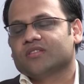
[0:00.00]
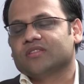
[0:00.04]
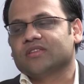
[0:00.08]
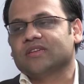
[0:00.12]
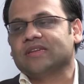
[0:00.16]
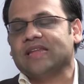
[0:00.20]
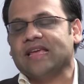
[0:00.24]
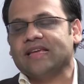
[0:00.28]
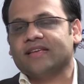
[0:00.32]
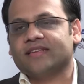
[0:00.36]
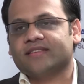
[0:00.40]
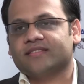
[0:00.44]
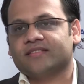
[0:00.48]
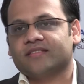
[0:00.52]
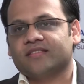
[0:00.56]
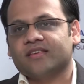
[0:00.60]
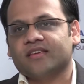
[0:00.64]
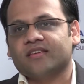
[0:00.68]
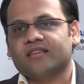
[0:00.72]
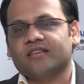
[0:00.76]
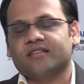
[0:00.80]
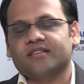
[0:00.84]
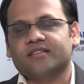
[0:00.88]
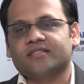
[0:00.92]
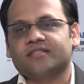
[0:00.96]
The next
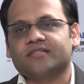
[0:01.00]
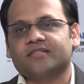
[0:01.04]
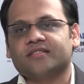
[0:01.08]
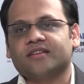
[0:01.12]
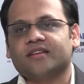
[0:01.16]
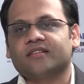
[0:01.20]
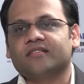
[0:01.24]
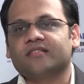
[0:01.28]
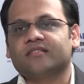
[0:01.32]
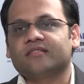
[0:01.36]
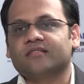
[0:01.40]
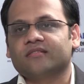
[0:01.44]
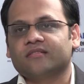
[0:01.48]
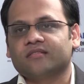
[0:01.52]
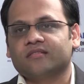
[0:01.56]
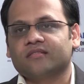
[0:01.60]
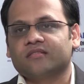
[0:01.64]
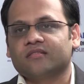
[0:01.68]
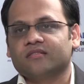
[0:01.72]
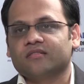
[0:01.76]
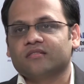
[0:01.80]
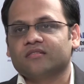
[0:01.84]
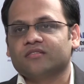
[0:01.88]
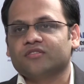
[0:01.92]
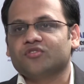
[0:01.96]
thing is that uh,
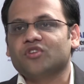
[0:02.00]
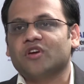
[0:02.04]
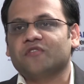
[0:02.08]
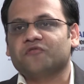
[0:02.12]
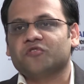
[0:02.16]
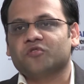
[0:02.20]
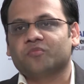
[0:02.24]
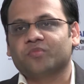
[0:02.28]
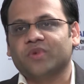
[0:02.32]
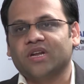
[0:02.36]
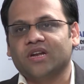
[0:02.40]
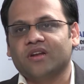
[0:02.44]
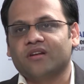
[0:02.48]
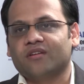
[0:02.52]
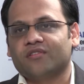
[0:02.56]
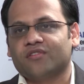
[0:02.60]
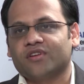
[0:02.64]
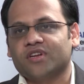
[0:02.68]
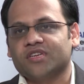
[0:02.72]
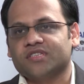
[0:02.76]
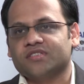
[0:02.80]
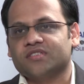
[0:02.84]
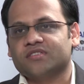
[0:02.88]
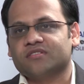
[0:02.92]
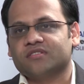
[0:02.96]
you have to build
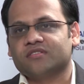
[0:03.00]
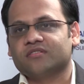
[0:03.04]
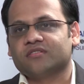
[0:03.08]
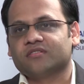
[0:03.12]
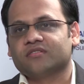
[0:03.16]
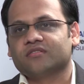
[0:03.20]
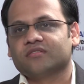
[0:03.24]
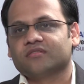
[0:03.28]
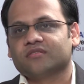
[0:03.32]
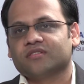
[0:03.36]
trust